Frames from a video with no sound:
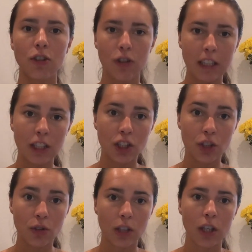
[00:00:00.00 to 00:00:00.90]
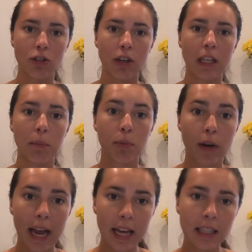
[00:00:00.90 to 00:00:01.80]
trendy shoes or a trendy
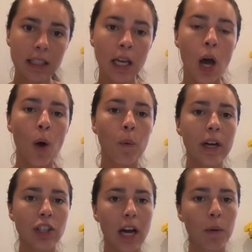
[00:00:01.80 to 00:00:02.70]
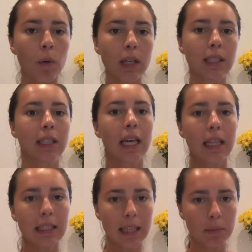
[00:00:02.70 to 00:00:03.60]
brand, which I was
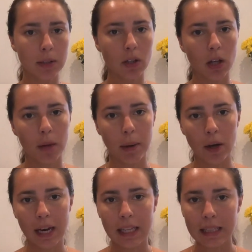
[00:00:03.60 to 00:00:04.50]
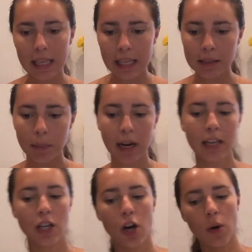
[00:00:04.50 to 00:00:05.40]
slightly skeptical about getting these, but I
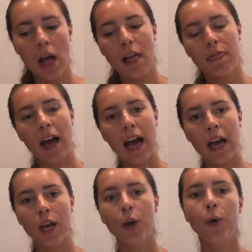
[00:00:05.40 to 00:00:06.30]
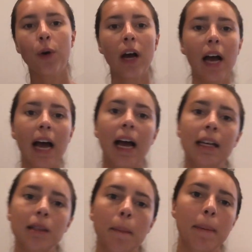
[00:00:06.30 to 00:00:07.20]
know that Hoka
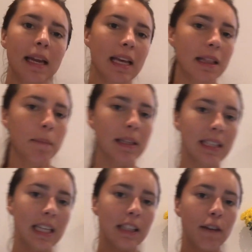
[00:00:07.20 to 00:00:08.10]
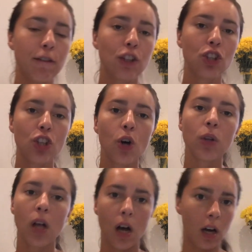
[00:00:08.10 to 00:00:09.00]
has been in the business for so
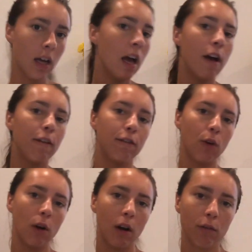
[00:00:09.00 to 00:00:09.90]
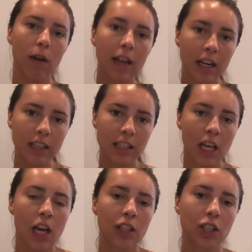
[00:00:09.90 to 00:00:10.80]
long for runners,
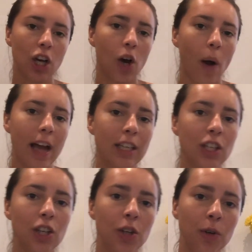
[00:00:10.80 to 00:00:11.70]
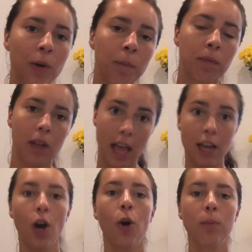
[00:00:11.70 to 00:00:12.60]
so I knew and
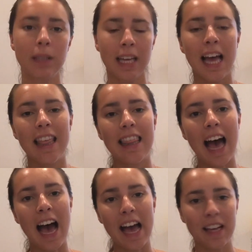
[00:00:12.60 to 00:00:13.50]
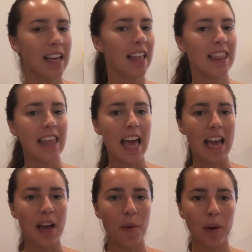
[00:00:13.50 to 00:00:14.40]
hoped that
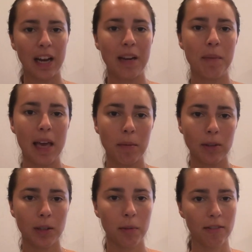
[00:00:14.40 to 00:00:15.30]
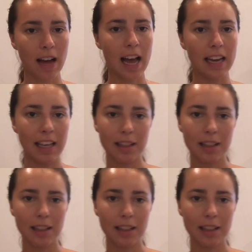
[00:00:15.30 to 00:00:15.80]
they were going to be able to provide